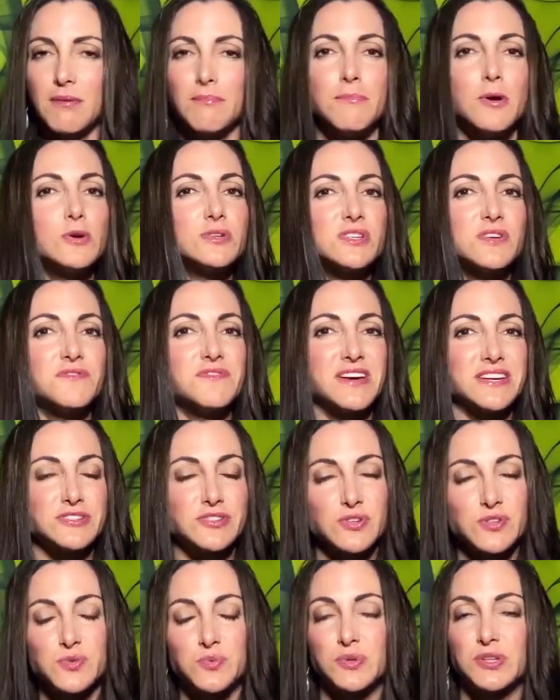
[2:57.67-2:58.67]
Most
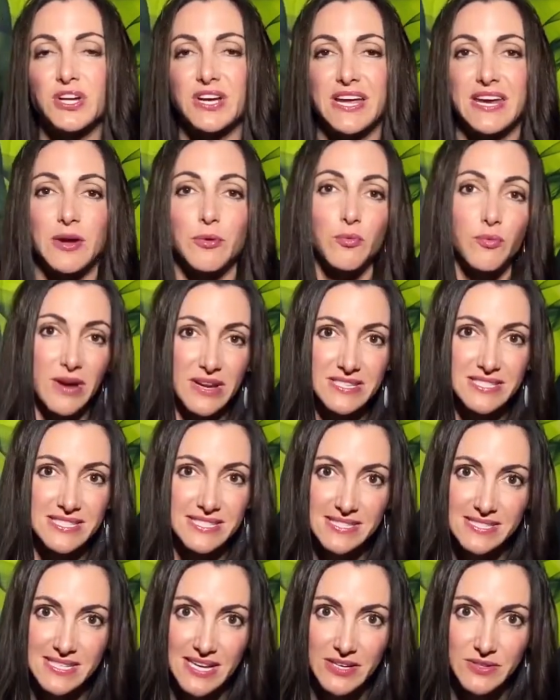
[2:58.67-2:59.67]
investors will look at a rent
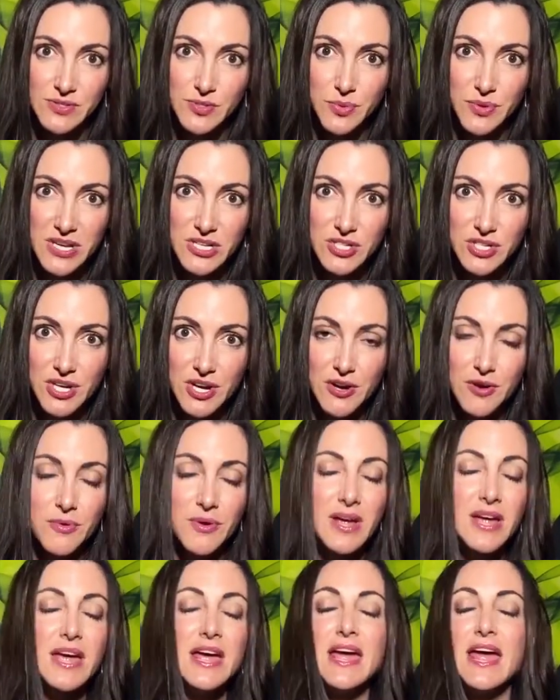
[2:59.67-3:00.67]
to sales
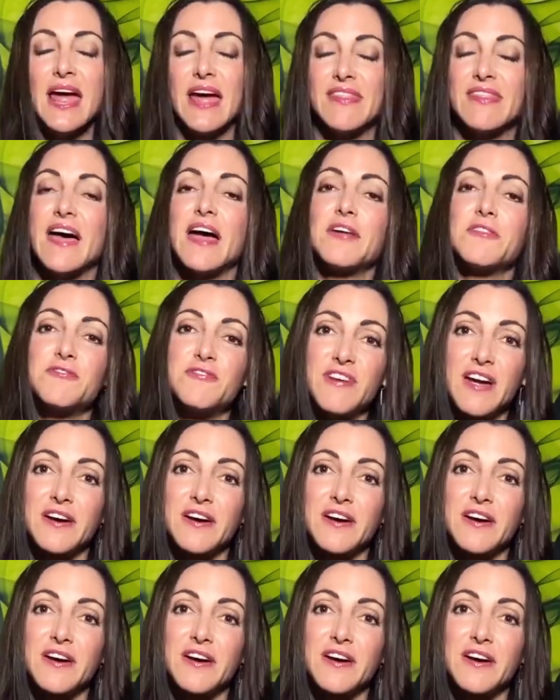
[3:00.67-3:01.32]
ratio, and that